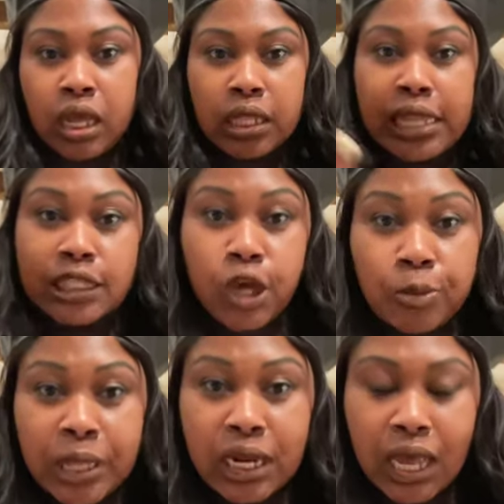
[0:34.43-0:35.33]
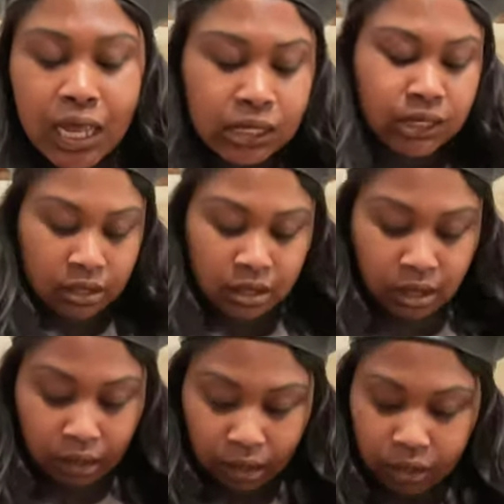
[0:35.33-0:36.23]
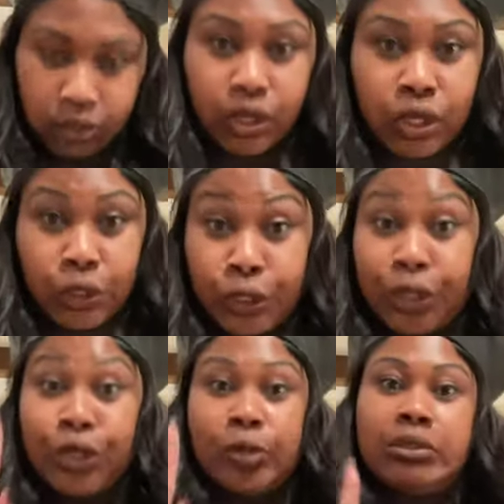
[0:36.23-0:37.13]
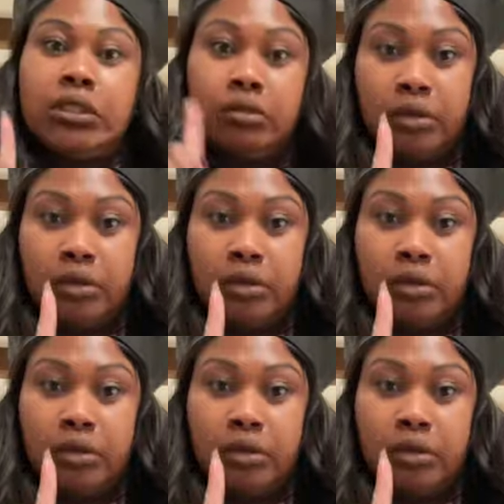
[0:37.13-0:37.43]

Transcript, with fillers: Let's hope that it does. Oops.